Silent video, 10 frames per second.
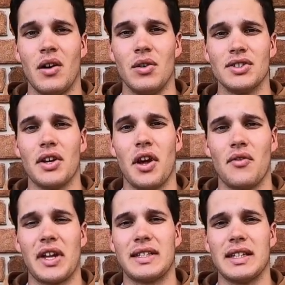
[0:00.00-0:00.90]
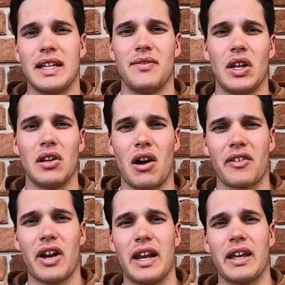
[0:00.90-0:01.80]
Also, don't forget to leave a
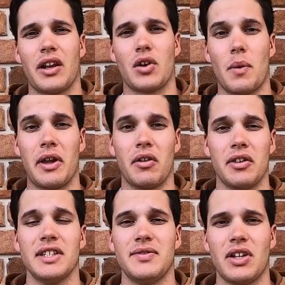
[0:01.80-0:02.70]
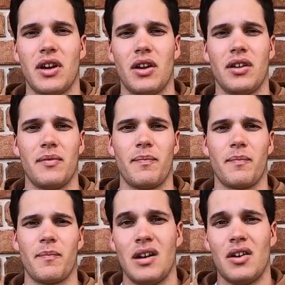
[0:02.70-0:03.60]
like, rating and a comment on this video.
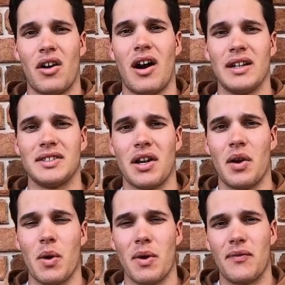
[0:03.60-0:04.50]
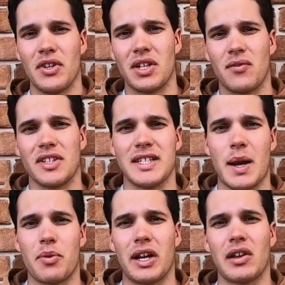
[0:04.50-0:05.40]
Alright, so when we're fishing for
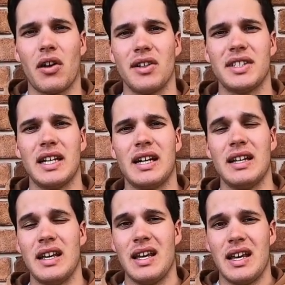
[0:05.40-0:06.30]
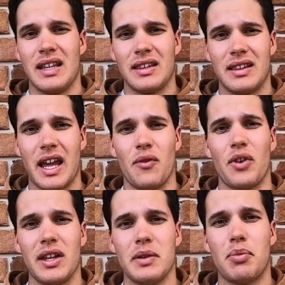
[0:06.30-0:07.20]
snapper in close here, they
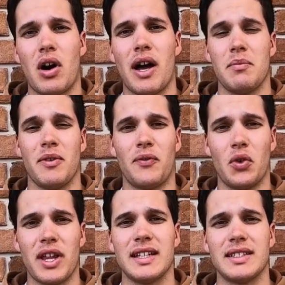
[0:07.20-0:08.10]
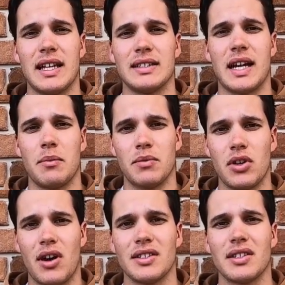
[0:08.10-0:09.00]
really bite before that sun's up.
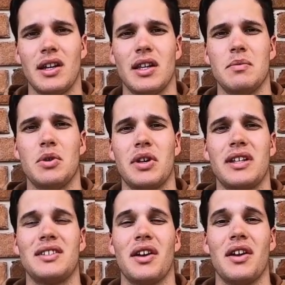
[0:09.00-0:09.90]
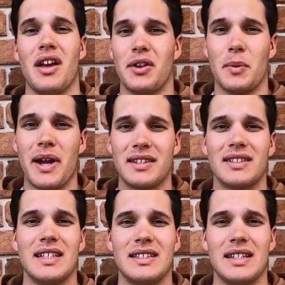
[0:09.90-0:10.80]
Nice early morning, so you're about to
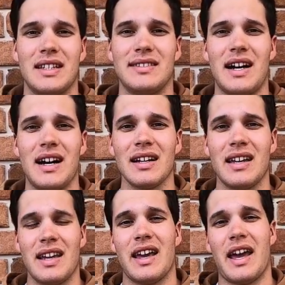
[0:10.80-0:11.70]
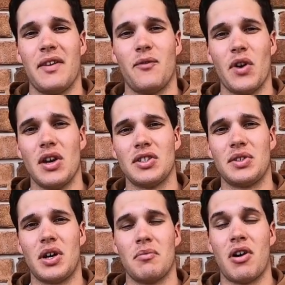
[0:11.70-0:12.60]
see us in the dark, and first
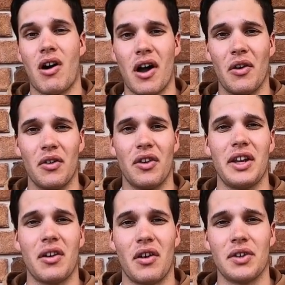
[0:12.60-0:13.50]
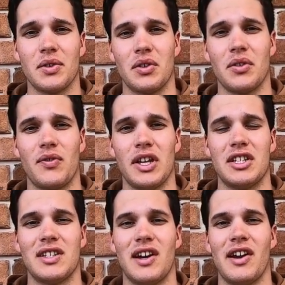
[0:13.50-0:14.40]
drop, I already got onto a good
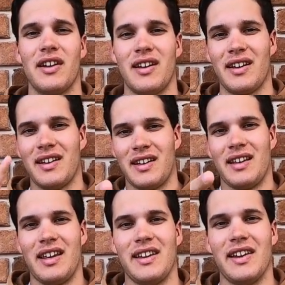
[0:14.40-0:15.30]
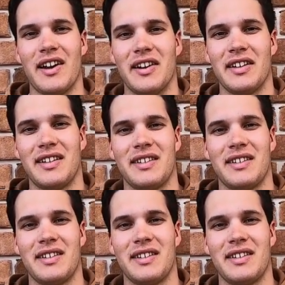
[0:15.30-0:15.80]
fish, so here you go.